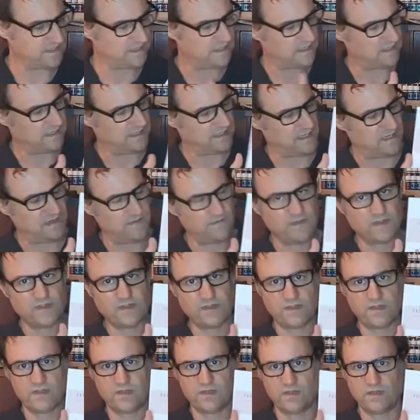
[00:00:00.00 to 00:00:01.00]
tier here, the
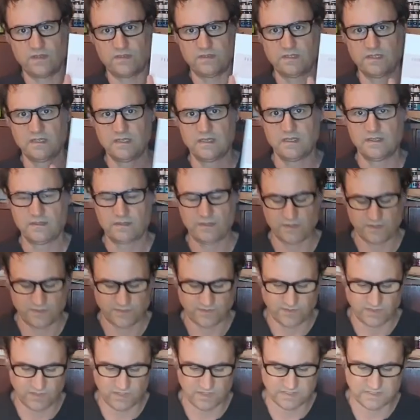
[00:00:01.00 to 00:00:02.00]

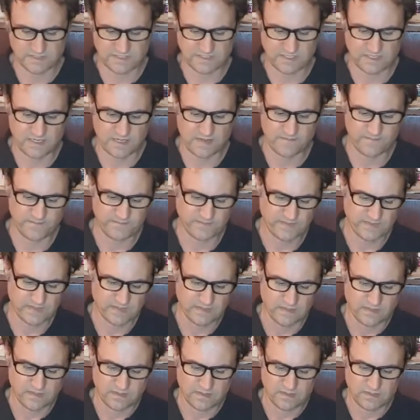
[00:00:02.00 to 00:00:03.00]
third tier,
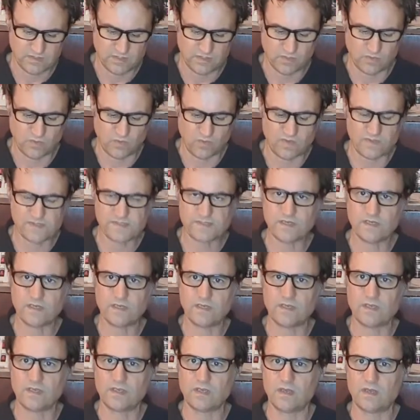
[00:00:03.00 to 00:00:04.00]
you
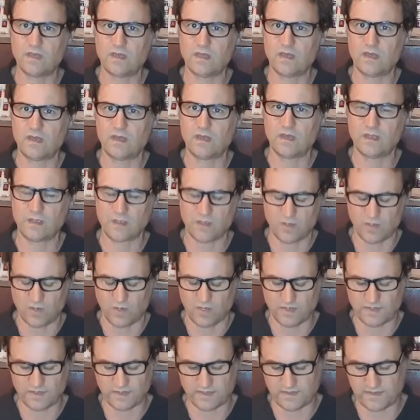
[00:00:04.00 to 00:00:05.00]
also
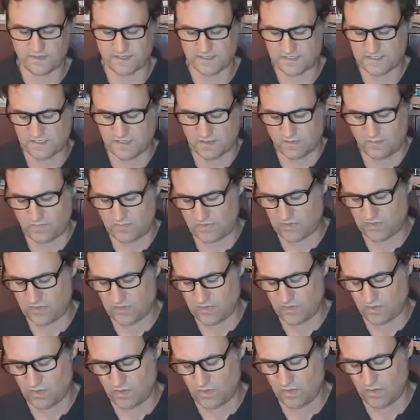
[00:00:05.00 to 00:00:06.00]
got this
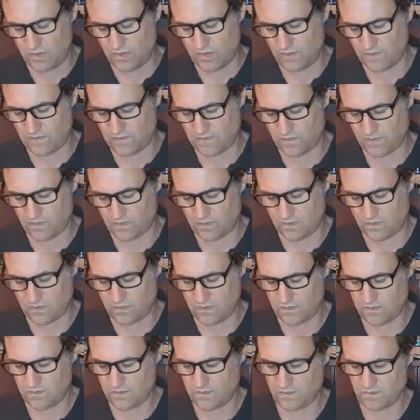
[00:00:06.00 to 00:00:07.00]

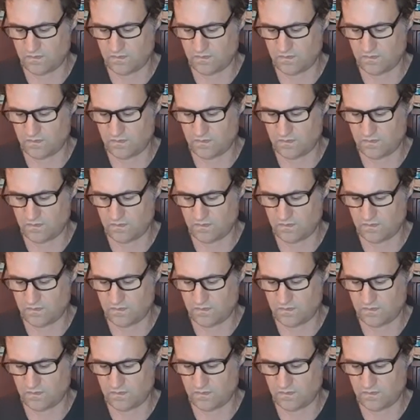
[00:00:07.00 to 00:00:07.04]
beautiful